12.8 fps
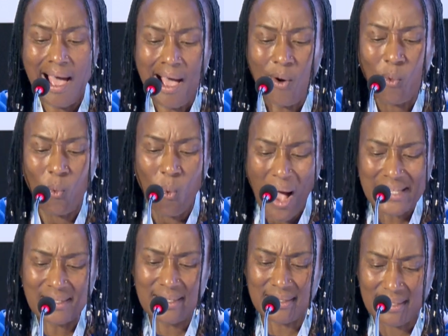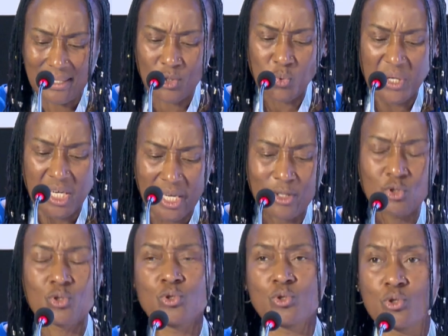what is it we
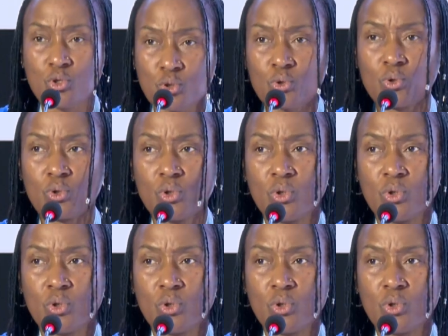need to do